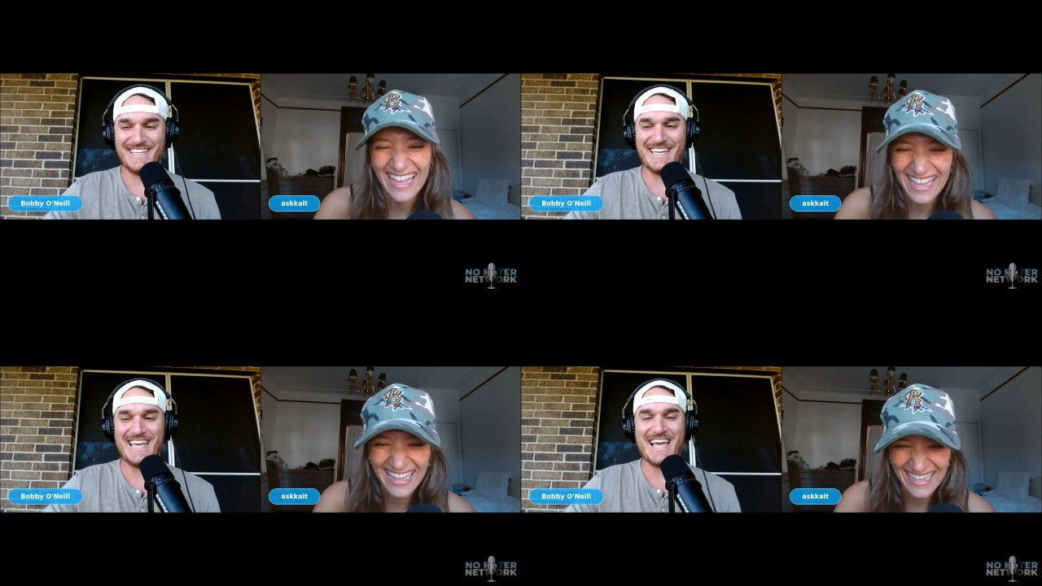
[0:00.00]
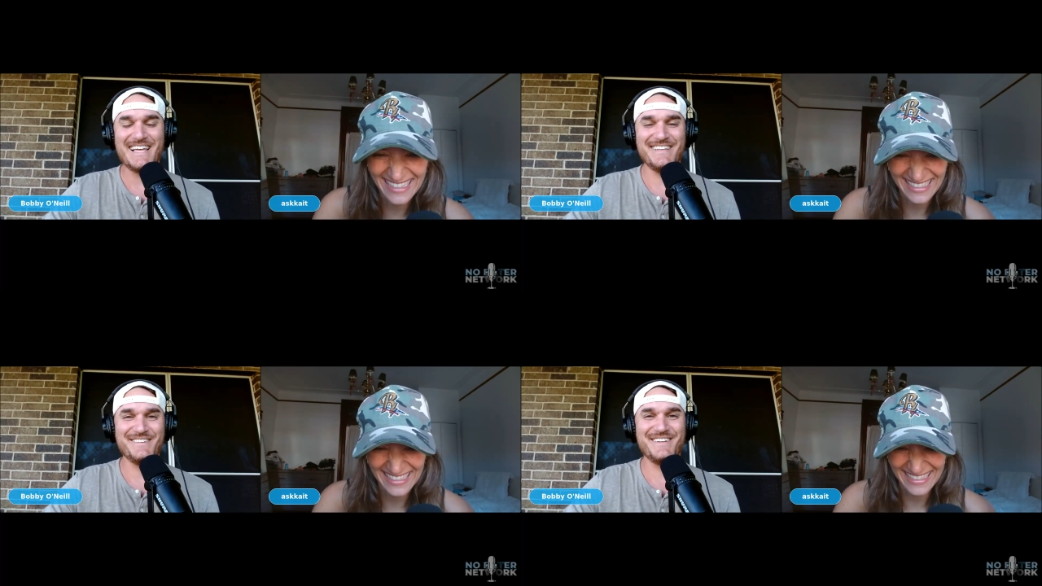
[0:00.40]

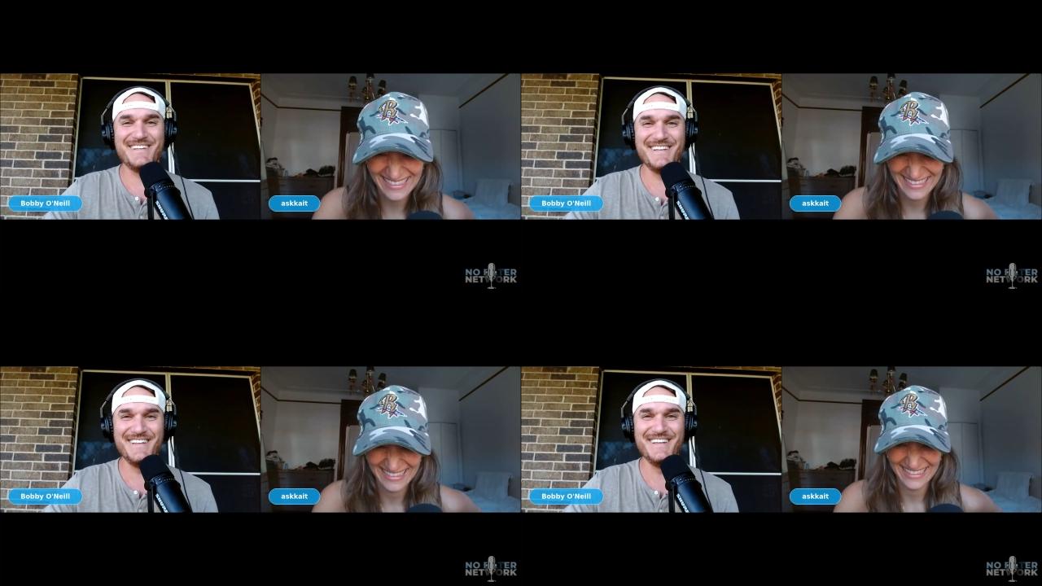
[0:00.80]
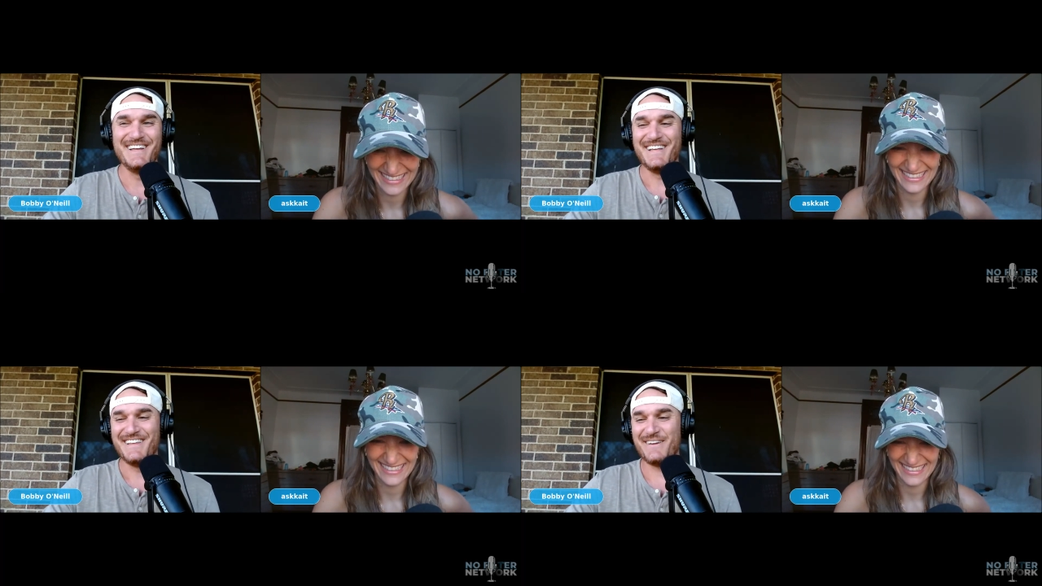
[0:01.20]
Speaker 1: yeah, there,
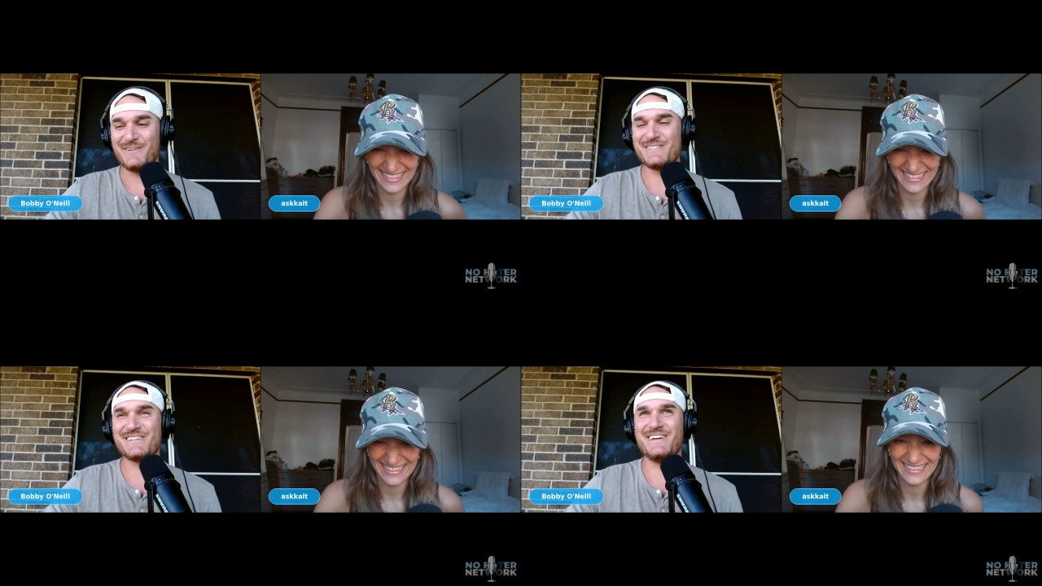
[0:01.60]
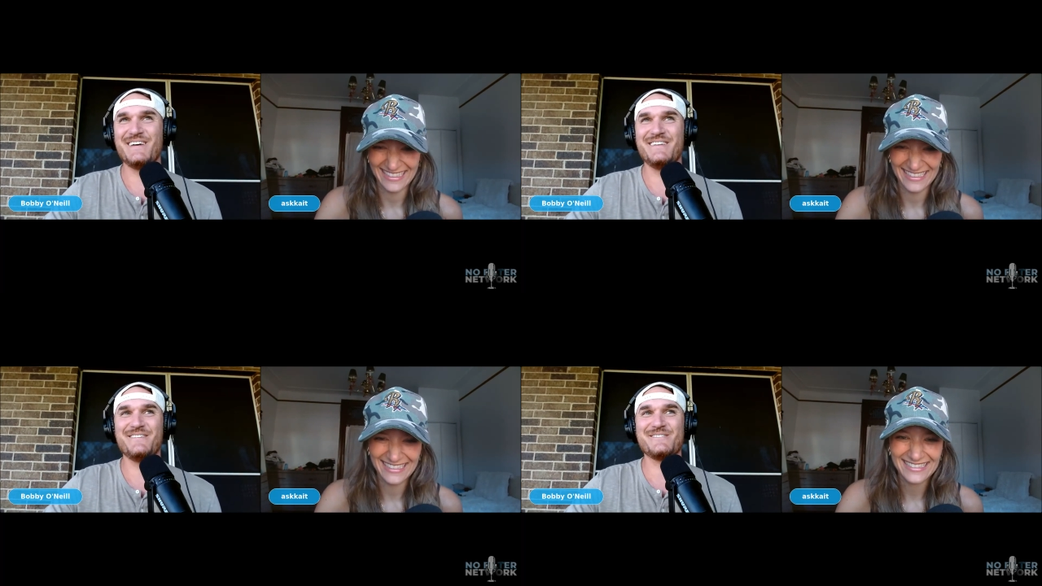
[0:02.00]
there's
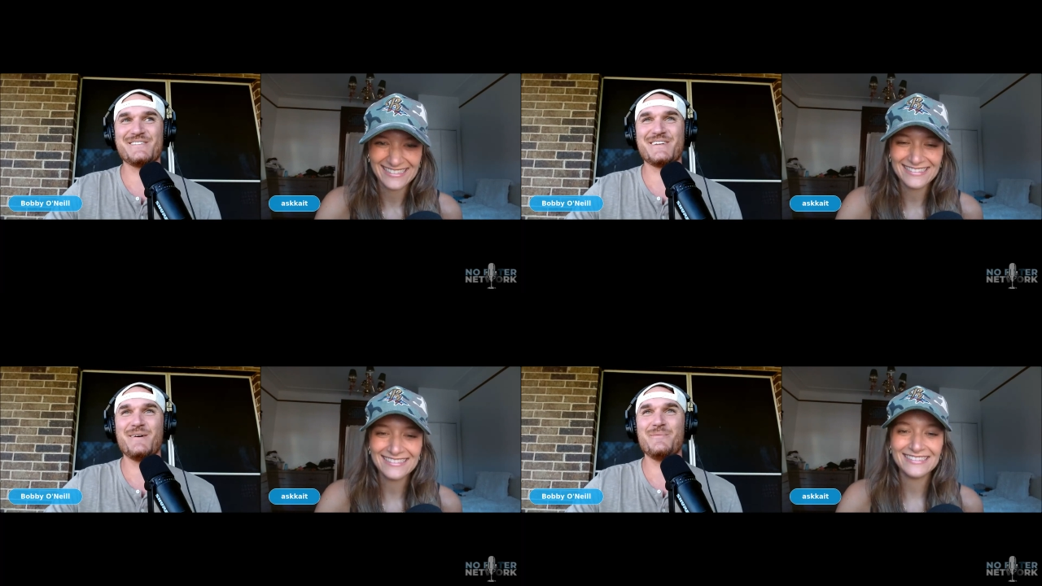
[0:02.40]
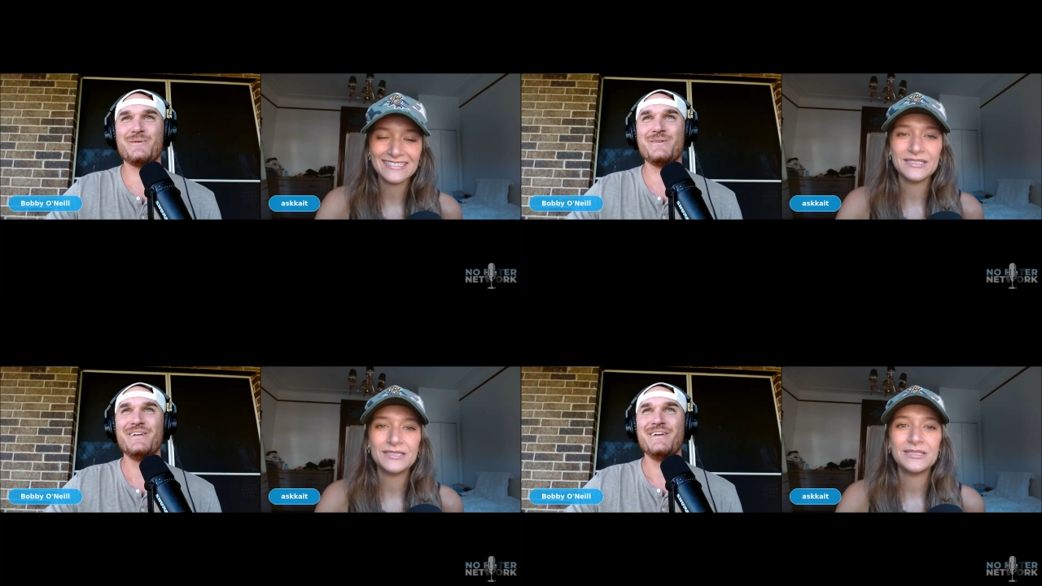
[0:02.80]
a there's a
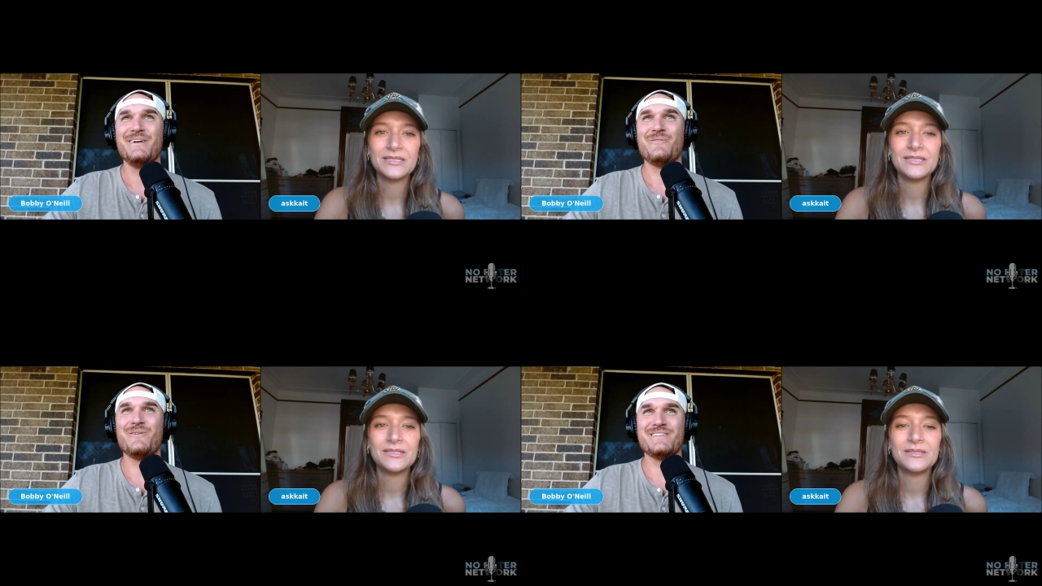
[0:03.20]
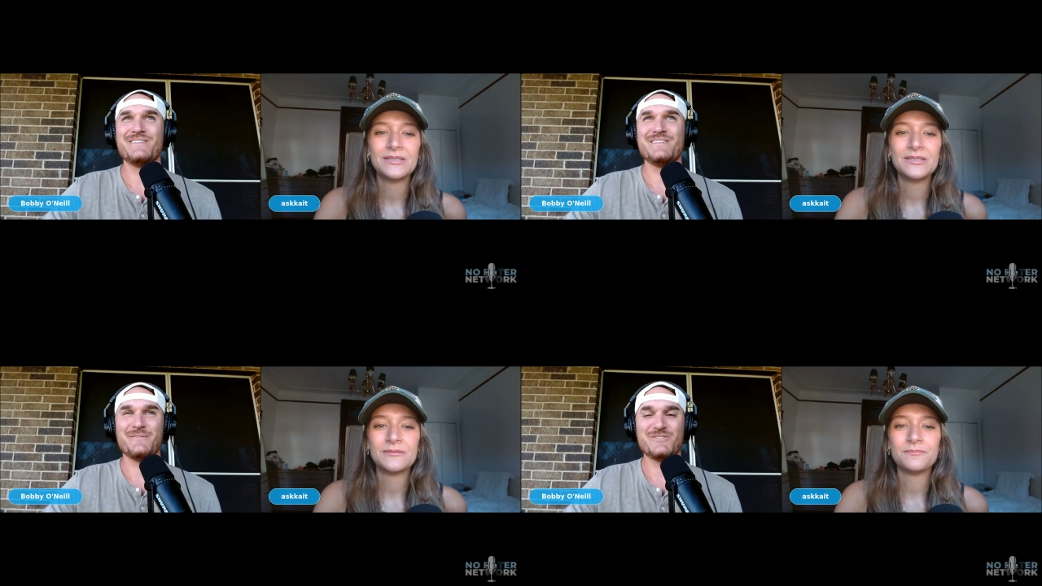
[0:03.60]
couple ones
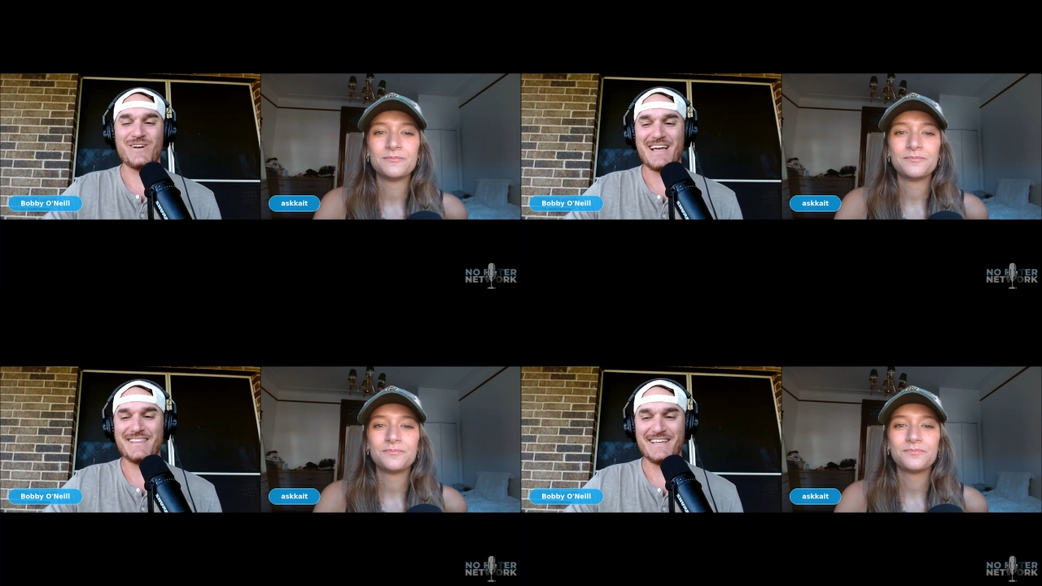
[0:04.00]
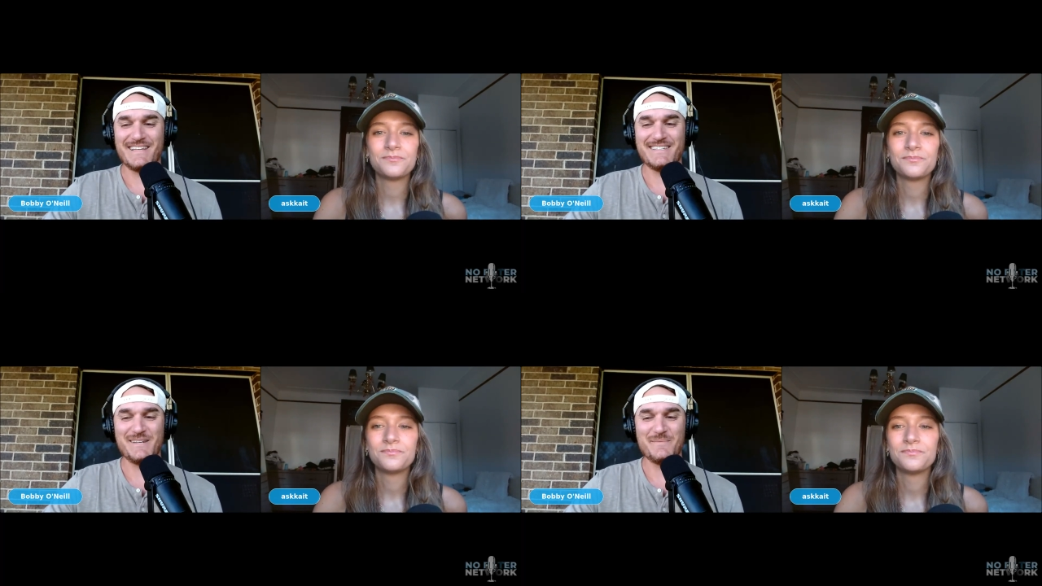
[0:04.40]
that we tried
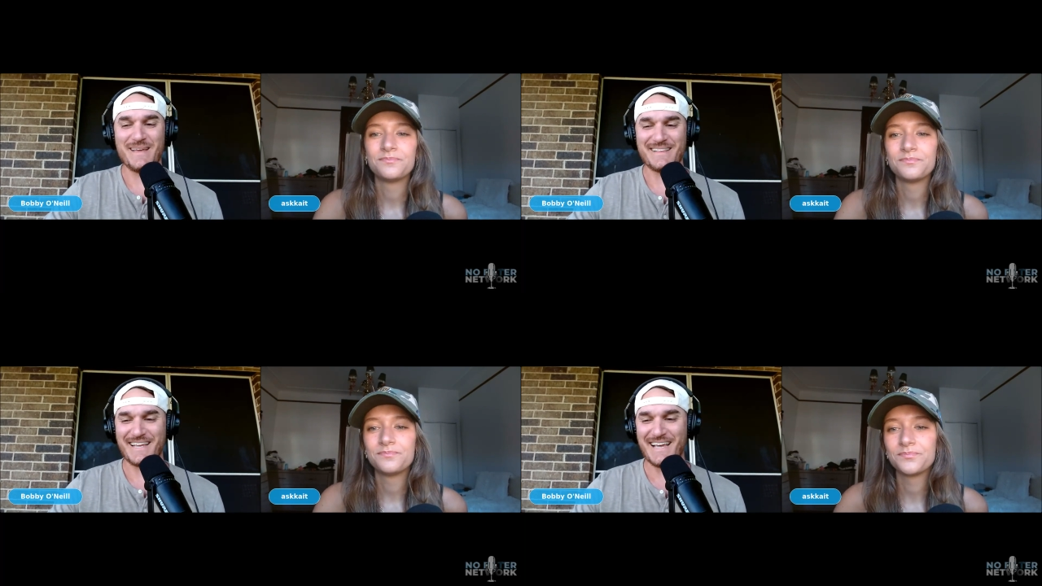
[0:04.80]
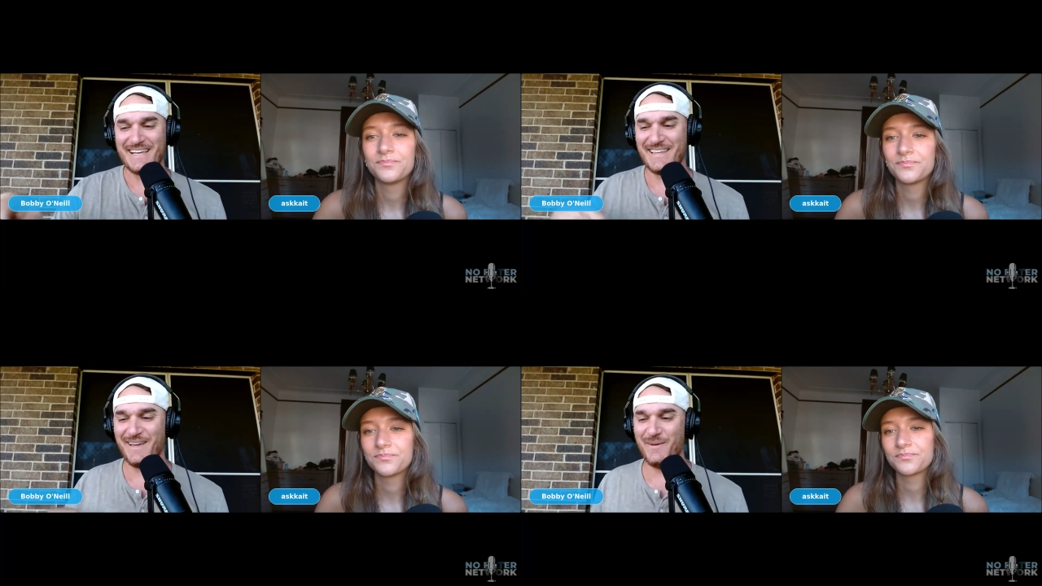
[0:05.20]
that didn't make the cut